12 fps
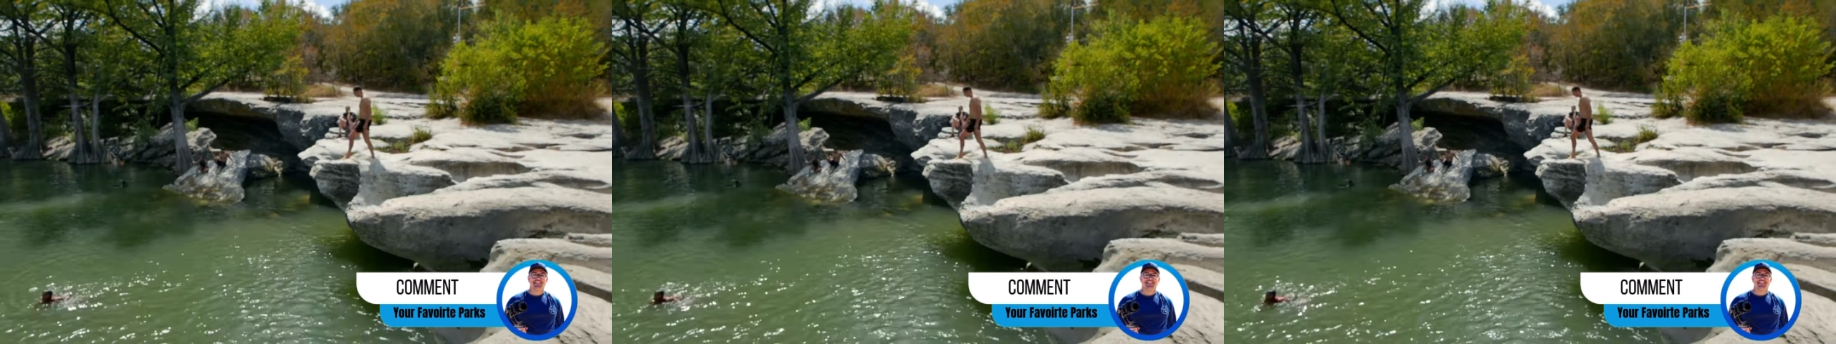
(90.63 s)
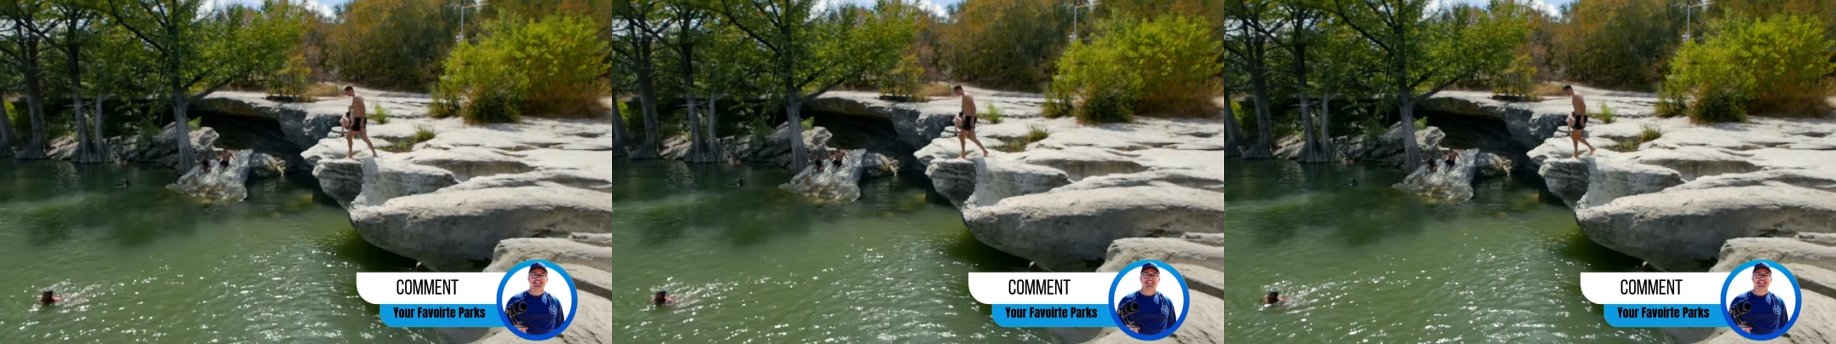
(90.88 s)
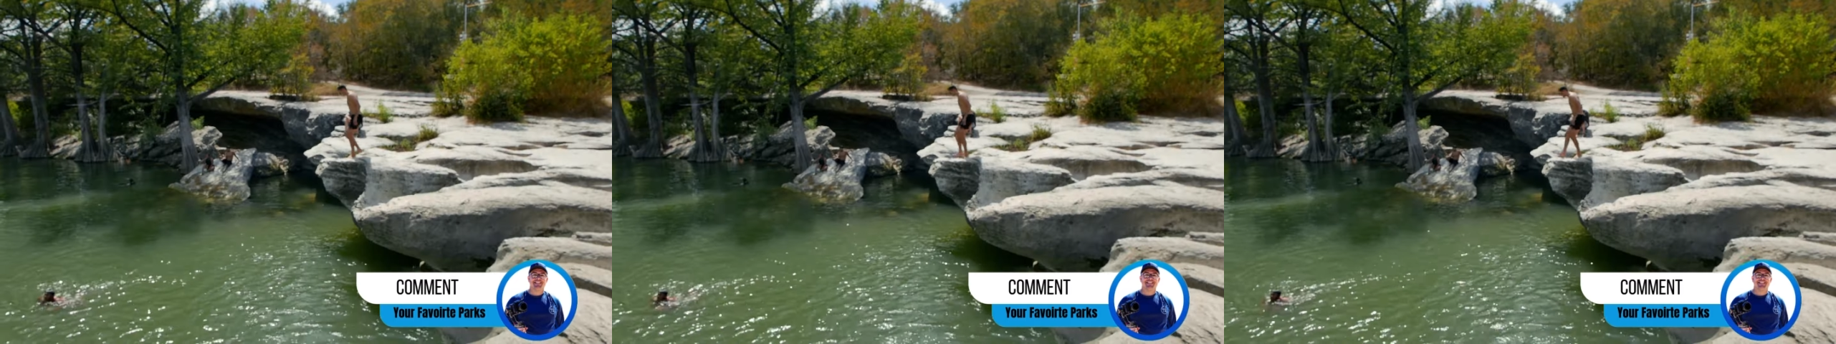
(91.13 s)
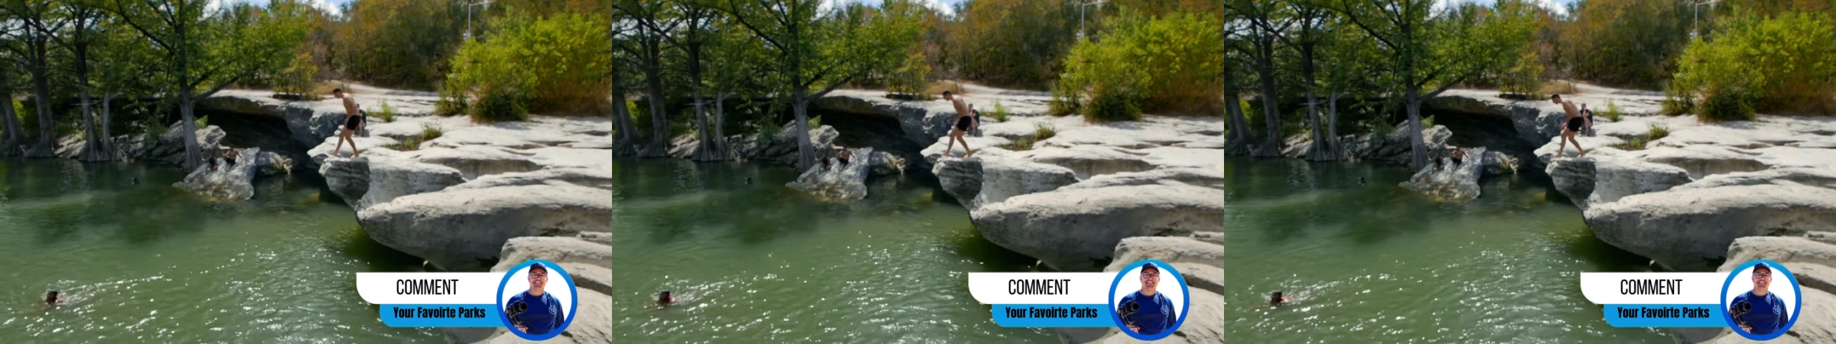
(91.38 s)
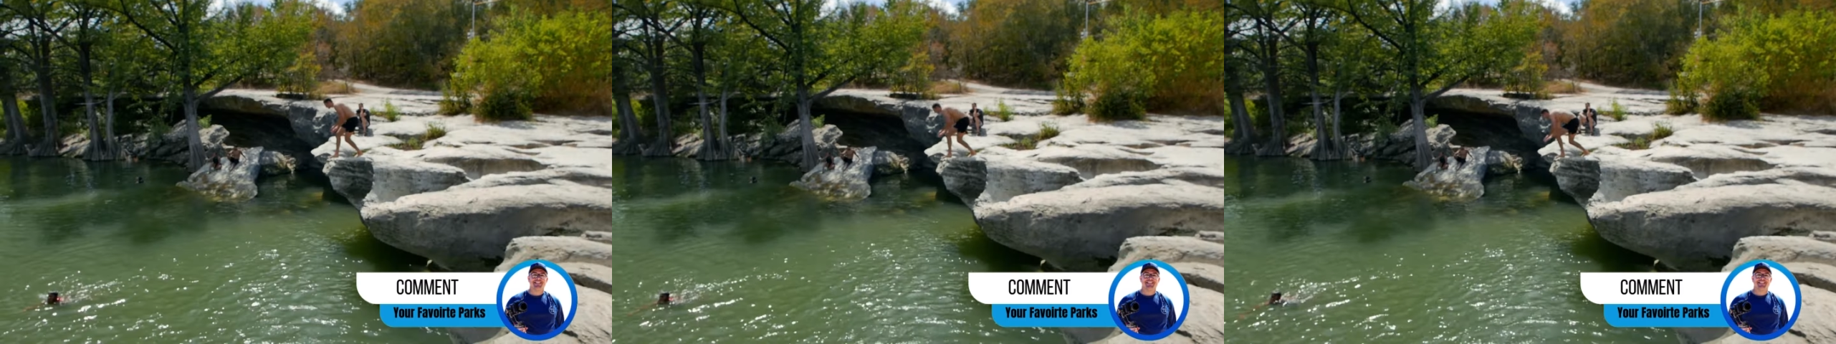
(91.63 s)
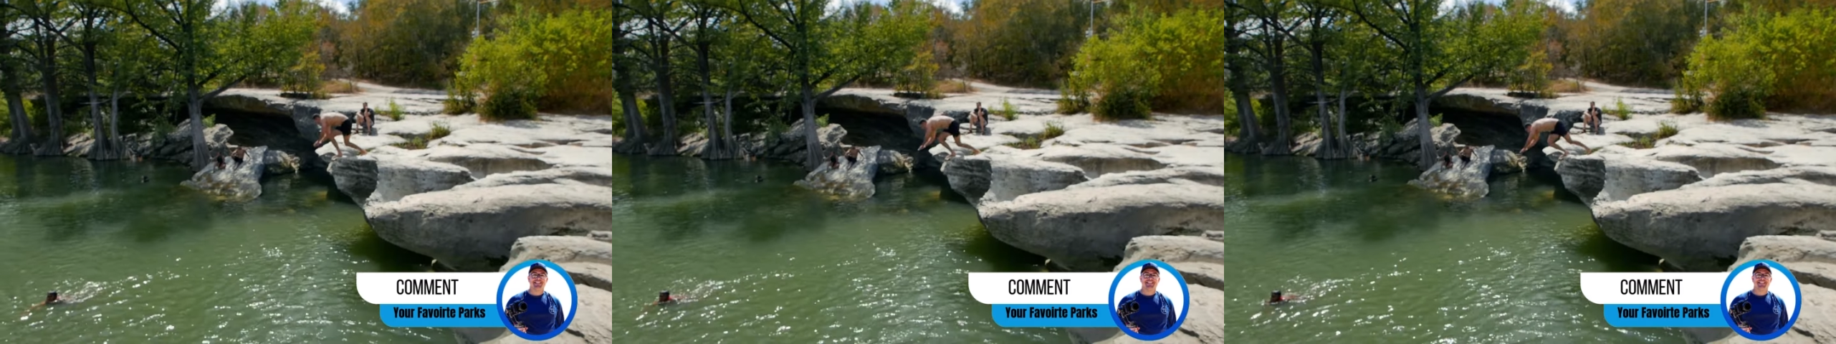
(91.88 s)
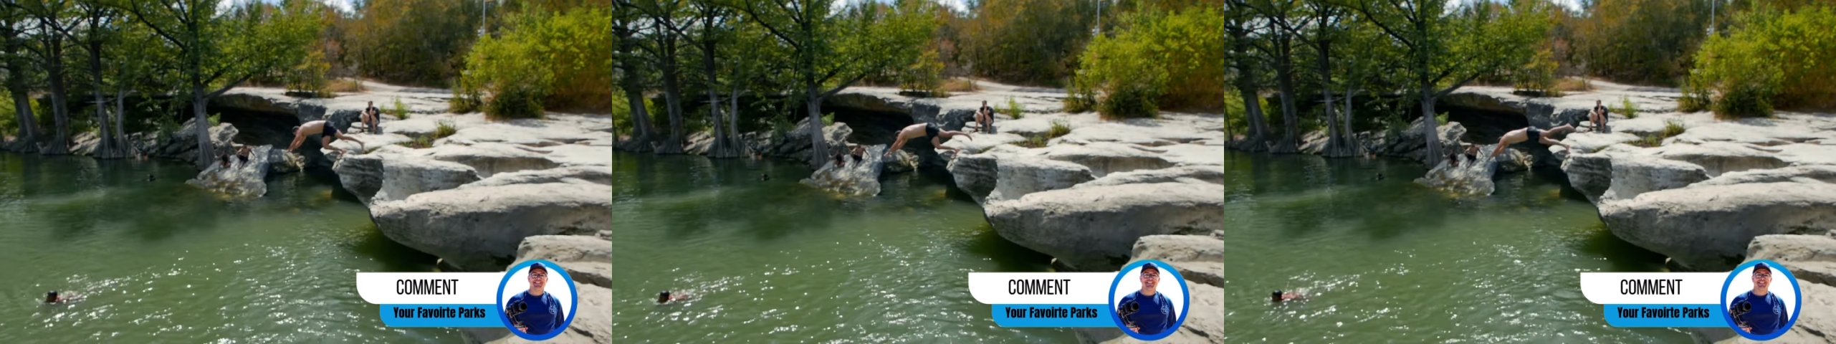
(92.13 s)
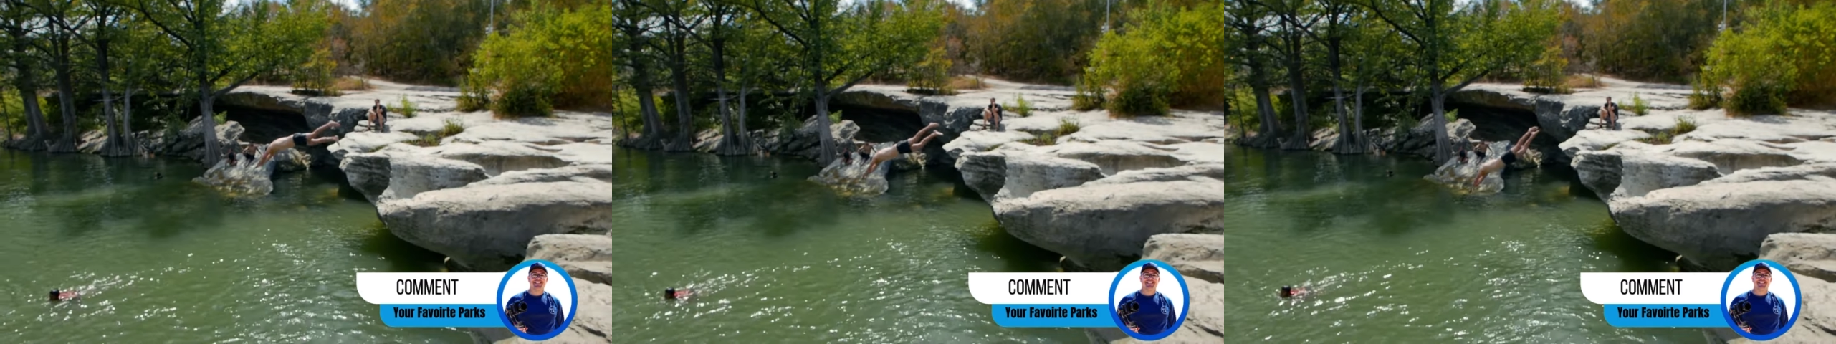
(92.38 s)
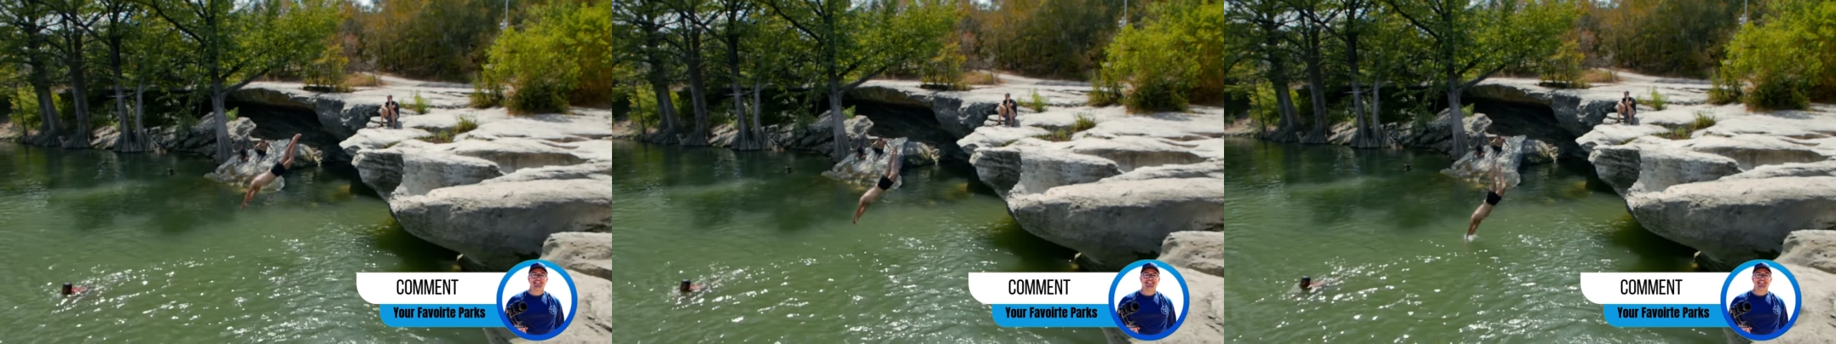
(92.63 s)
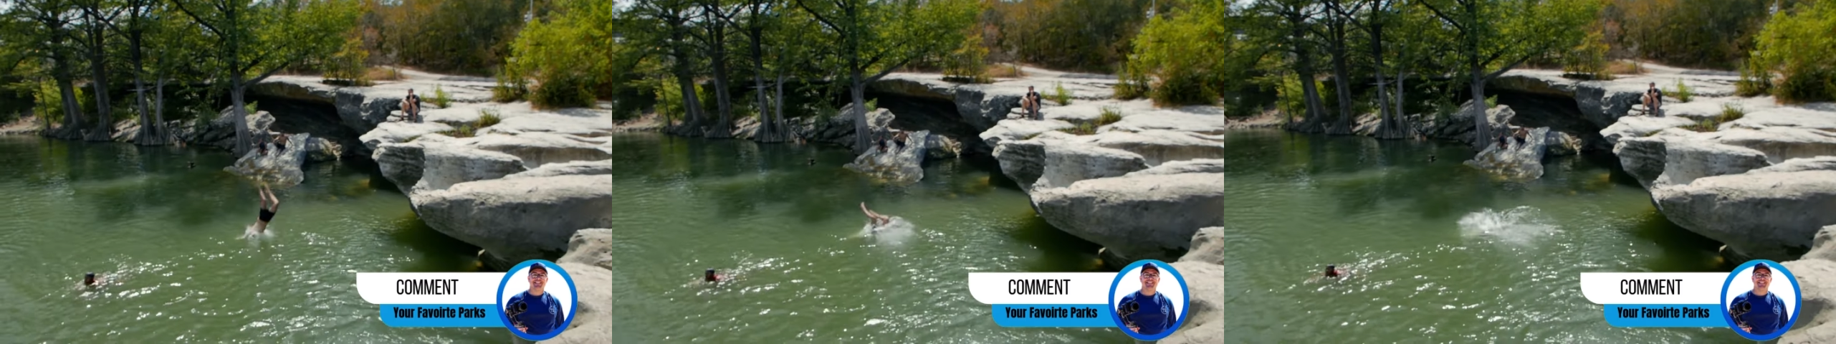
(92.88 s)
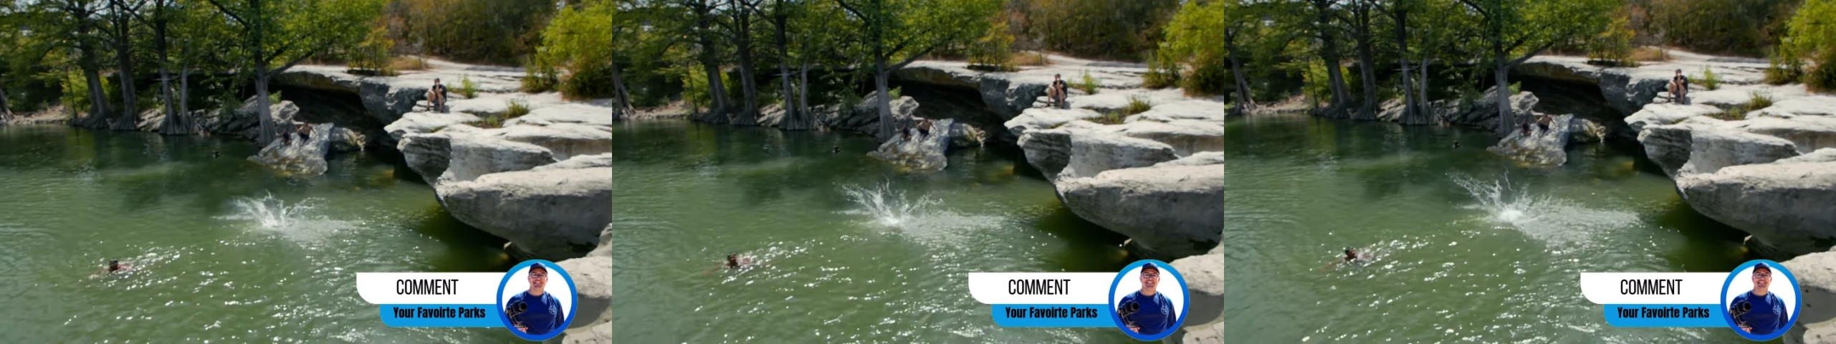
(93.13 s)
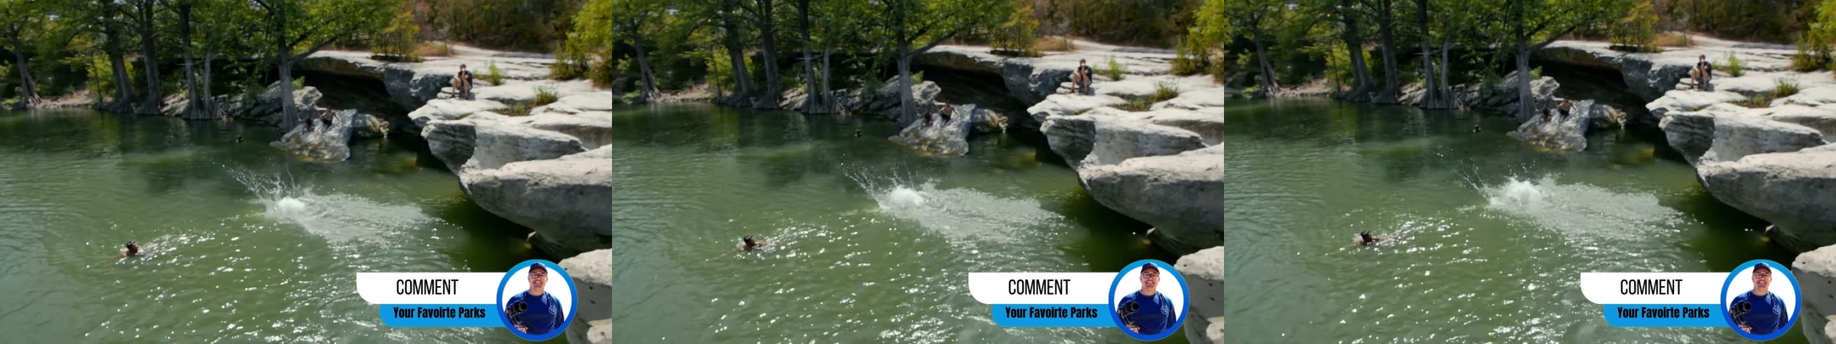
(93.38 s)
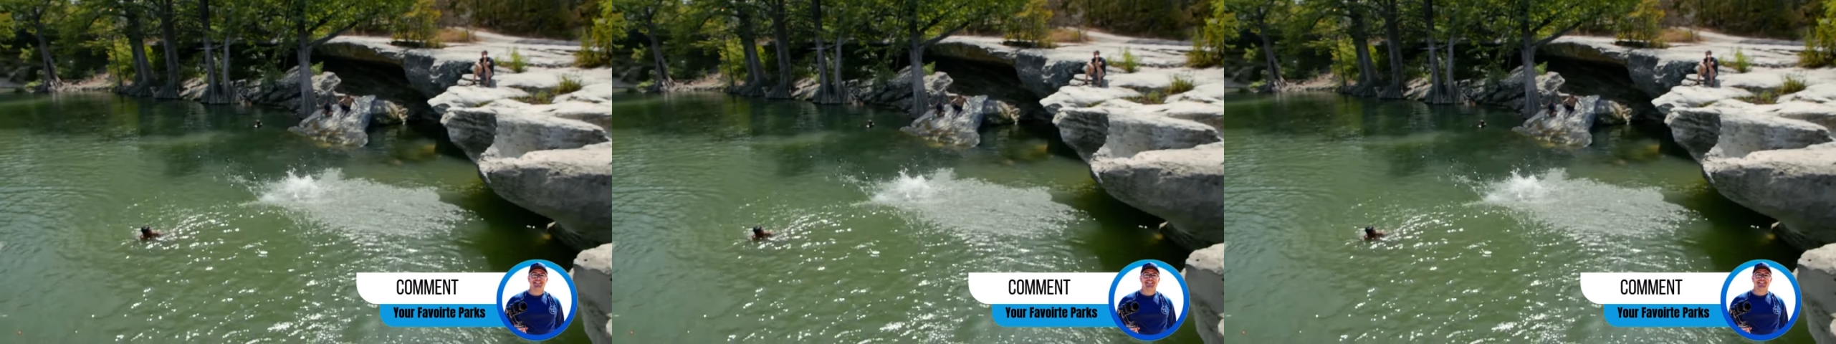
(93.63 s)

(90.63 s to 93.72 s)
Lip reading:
(no speaker visible)